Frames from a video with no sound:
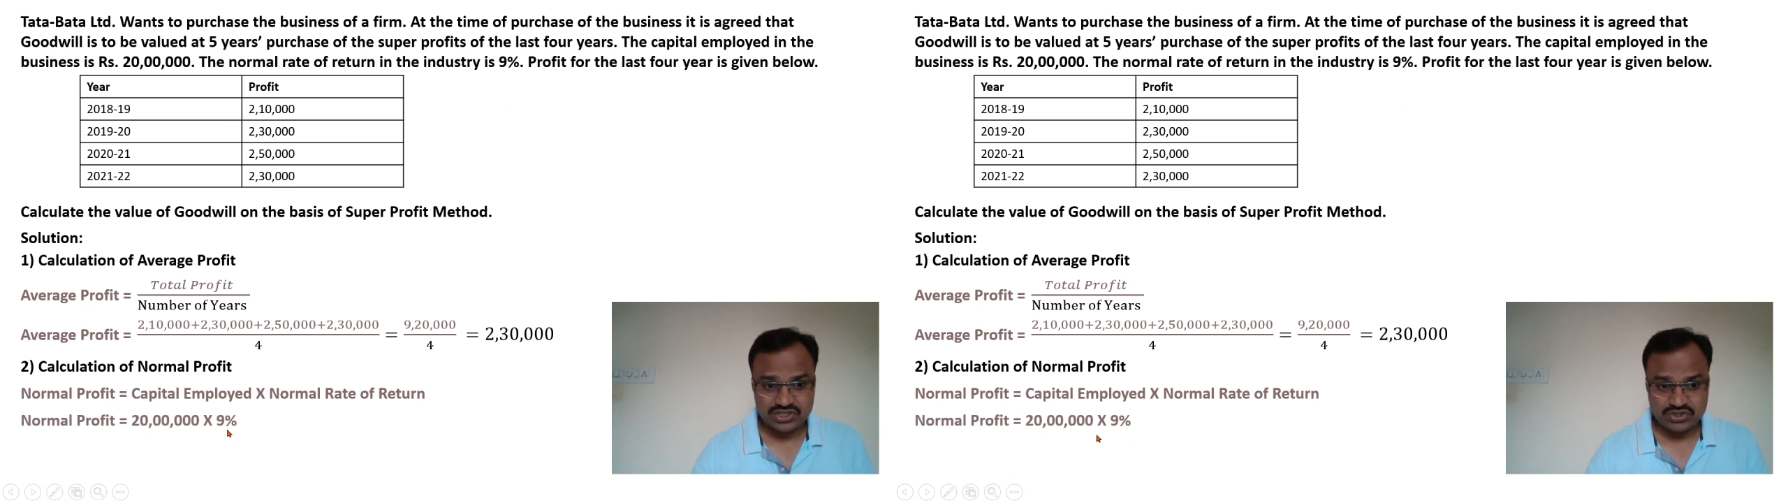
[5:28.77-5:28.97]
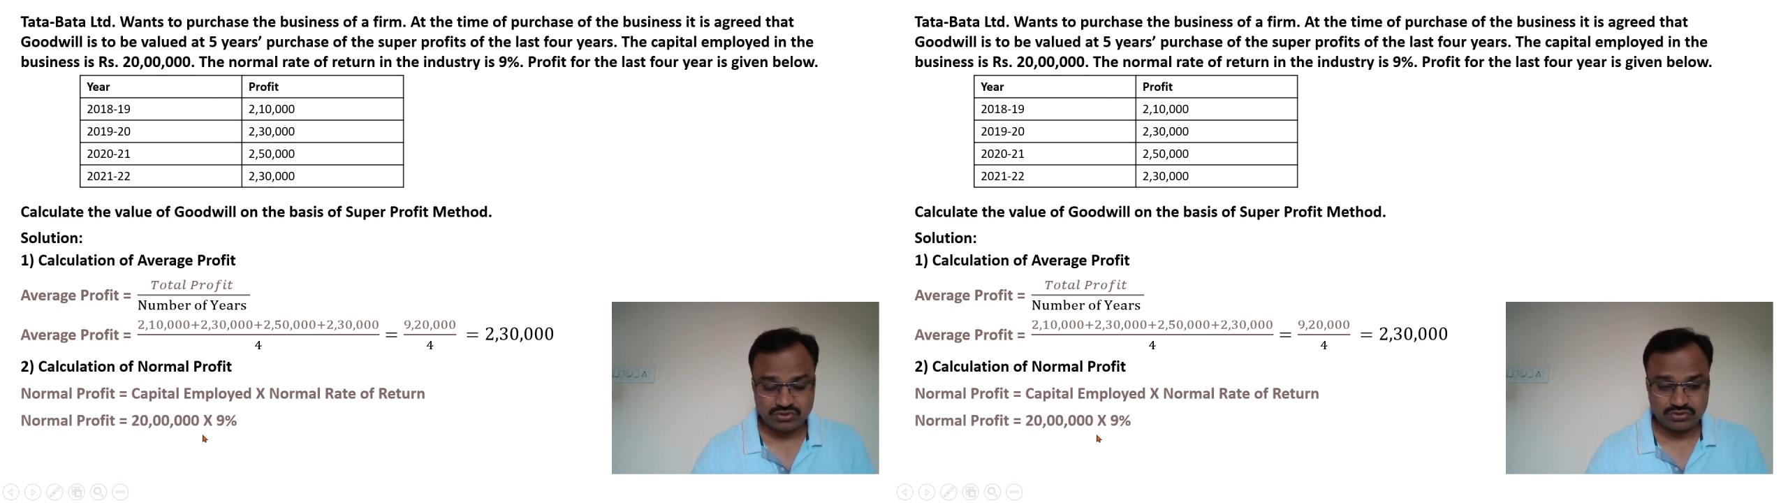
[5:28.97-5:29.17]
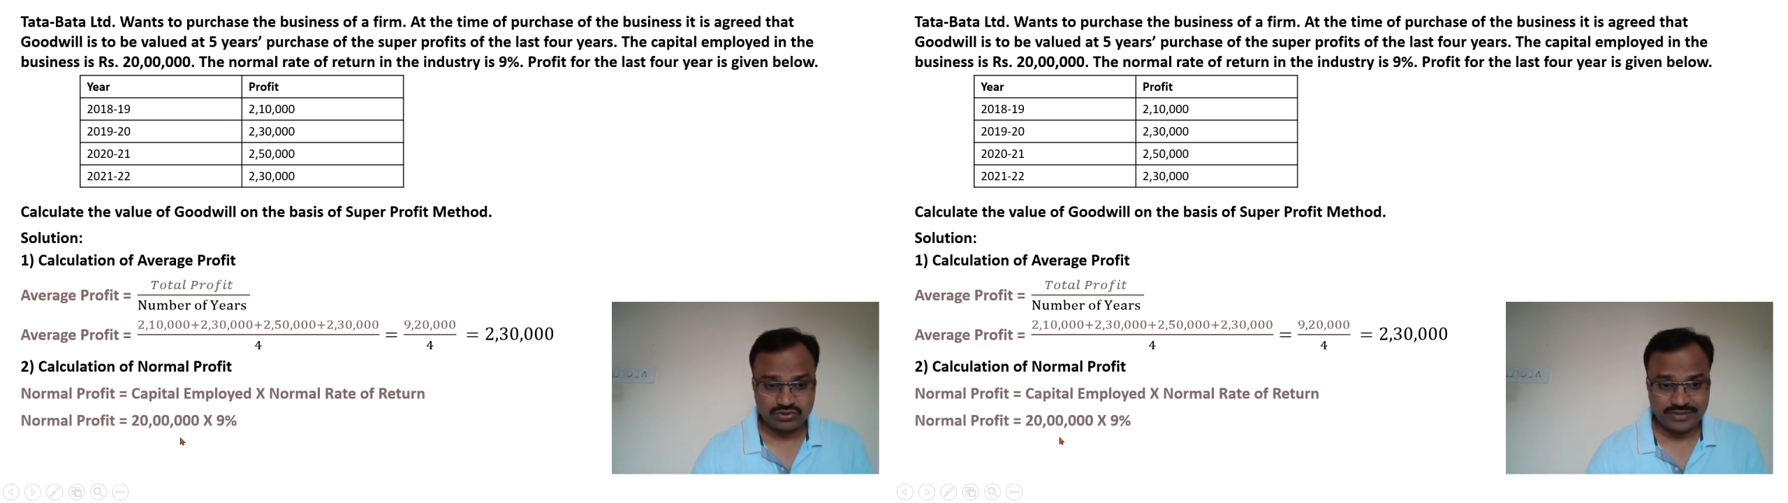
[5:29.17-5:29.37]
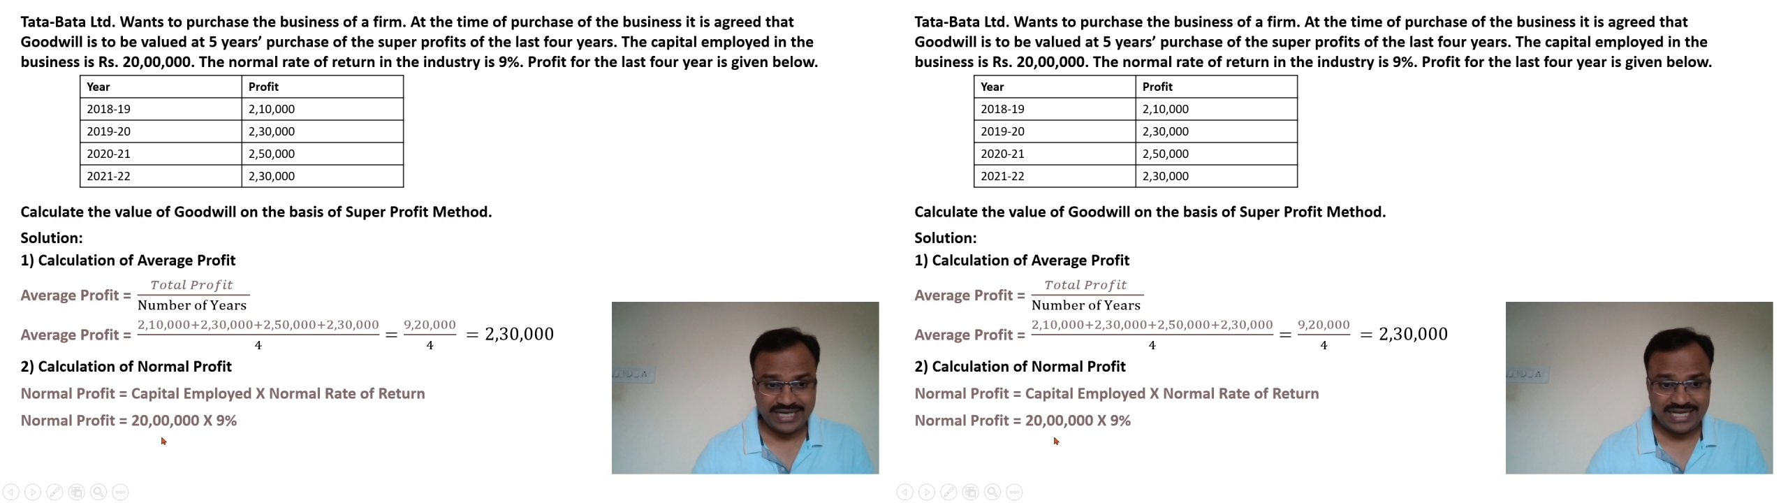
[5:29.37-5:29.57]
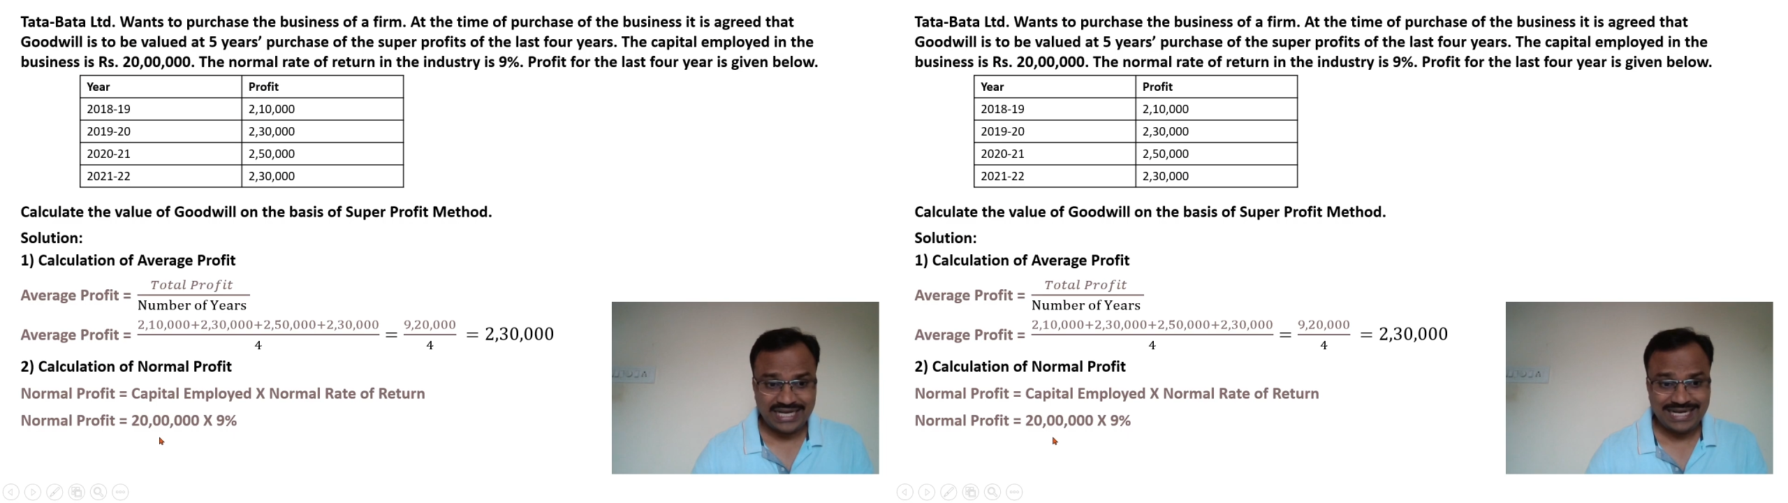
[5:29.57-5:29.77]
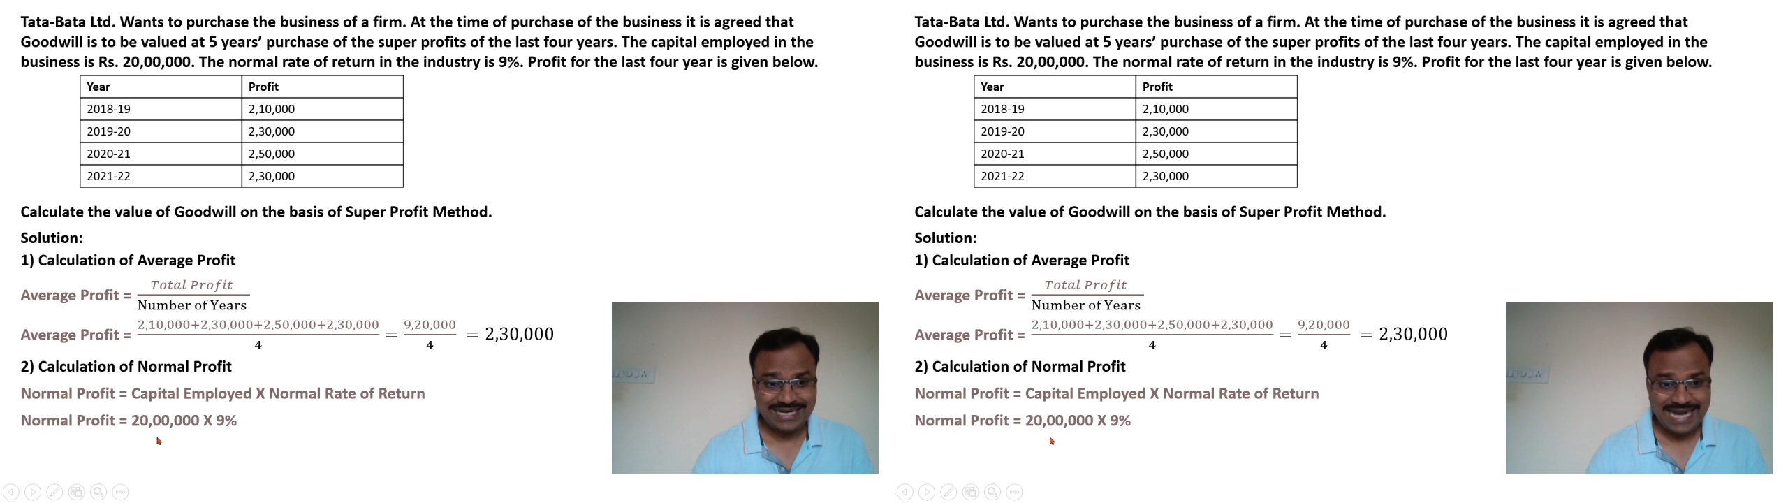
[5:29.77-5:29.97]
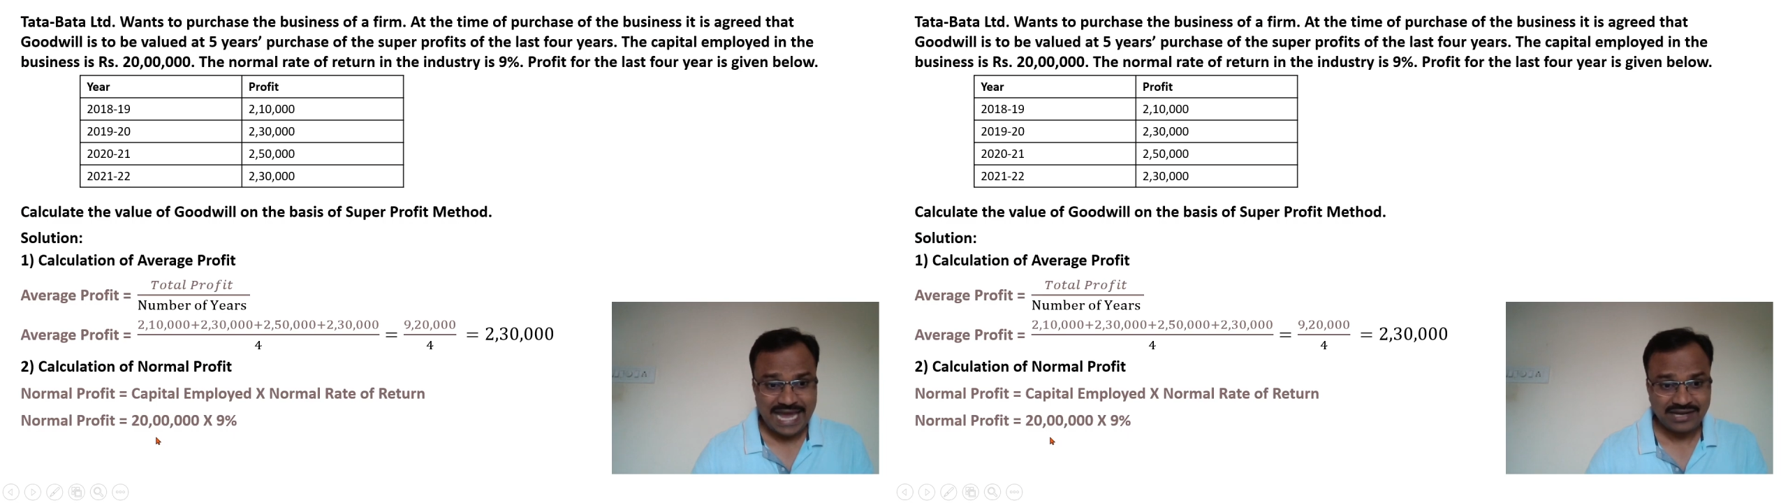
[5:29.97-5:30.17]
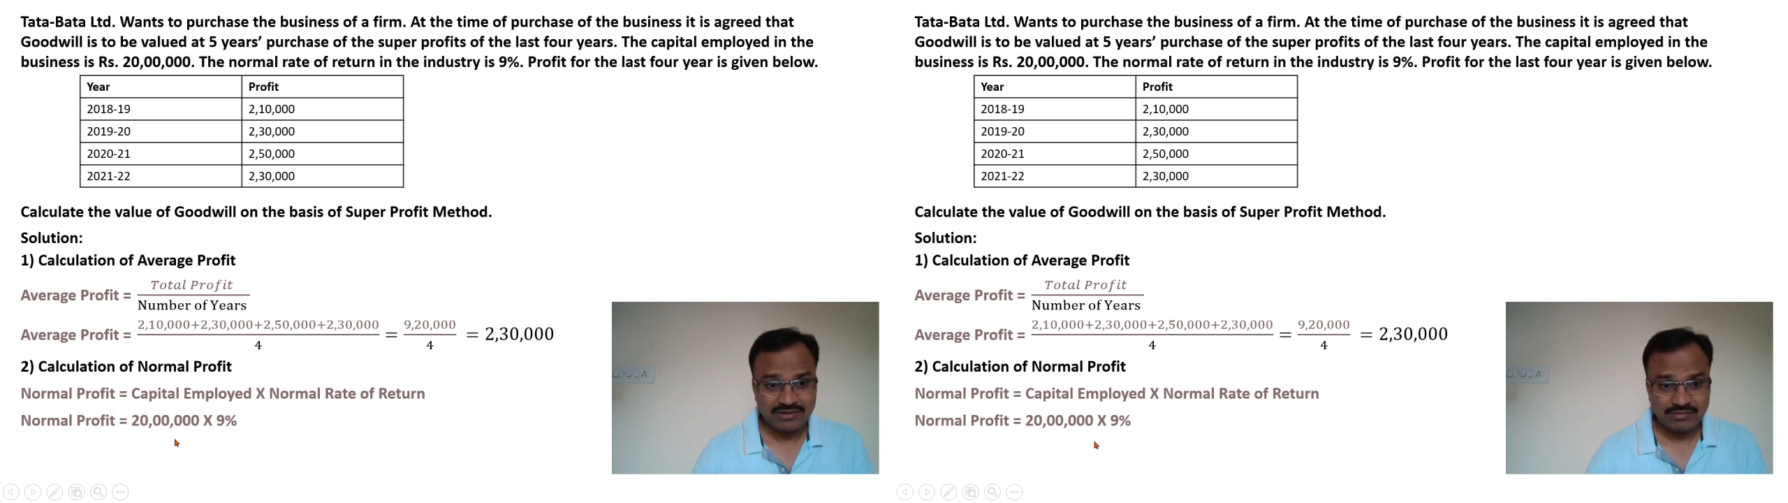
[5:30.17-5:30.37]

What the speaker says: So 20 lakh